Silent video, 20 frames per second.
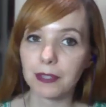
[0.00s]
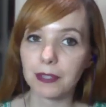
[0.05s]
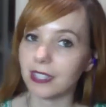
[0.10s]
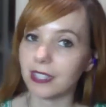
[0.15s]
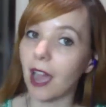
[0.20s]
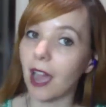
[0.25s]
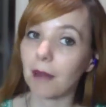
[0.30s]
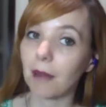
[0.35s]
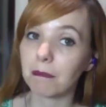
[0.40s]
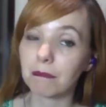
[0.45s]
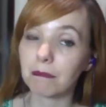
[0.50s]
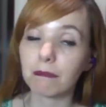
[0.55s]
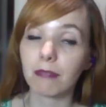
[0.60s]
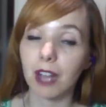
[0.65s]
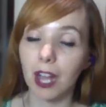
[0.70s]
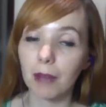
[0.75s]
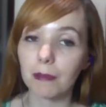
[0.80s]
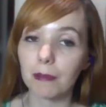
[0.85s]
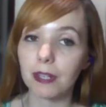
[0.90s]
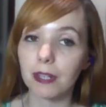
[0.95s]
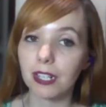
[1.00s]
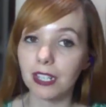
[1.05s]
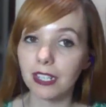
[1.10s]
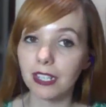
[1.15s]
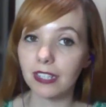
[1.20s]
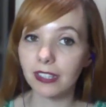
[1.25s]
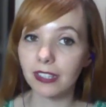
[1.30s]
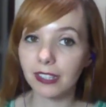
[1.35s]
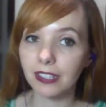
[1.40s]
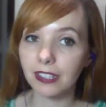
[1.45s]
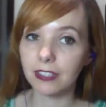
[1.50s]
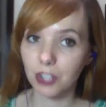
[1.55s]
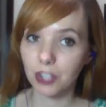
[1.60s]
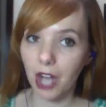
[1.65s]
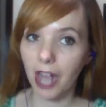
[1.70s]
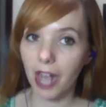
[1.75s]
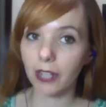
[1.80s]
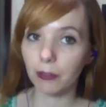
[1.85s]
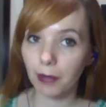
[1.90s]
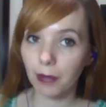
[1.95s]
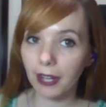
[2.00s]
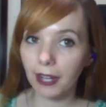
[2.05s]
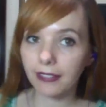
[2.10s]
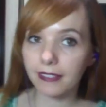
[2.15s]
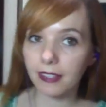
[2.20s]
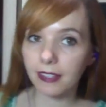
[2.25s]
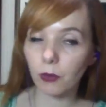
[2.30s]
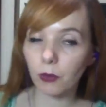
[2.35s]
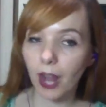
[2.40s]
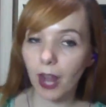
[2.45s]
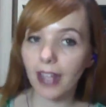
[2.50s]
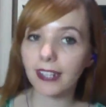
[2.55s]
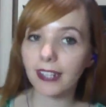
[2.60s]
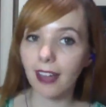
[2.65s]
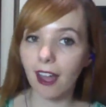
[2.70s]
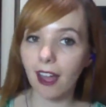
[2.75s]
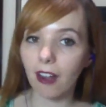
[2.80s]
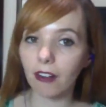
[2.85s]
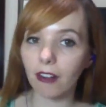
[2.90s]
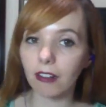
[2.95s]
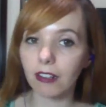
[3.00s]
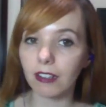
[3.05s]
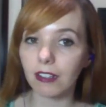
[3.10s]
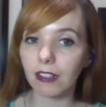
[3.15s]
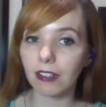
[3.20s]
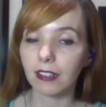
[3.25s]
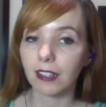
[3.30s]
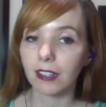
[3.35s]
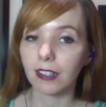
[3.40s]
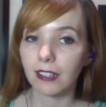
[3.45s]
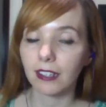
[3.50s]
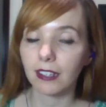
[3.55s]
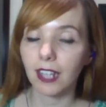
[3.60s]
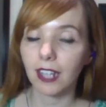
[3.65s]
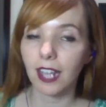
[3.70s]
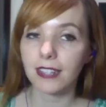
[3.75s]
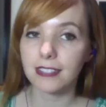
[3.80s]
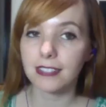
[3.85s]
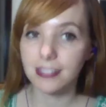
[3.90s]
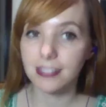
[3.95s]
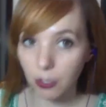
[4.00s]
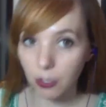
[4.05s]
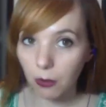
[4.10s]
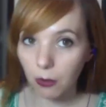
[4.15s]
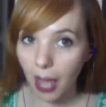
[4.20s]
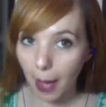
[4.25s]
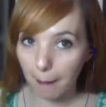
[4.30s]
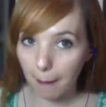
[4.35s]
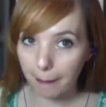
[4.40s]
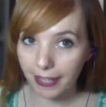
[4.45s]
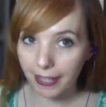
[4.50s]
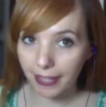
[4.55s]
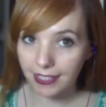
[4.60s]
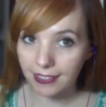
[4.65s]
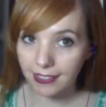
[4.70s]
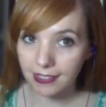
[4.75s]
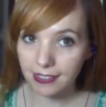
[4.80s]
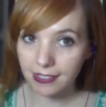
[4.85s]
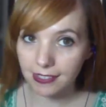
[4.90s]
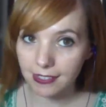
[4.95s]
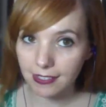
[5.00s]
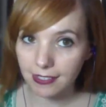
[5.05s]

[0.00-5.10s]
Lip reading: I'm gonna at least try to ride it out and see what happens.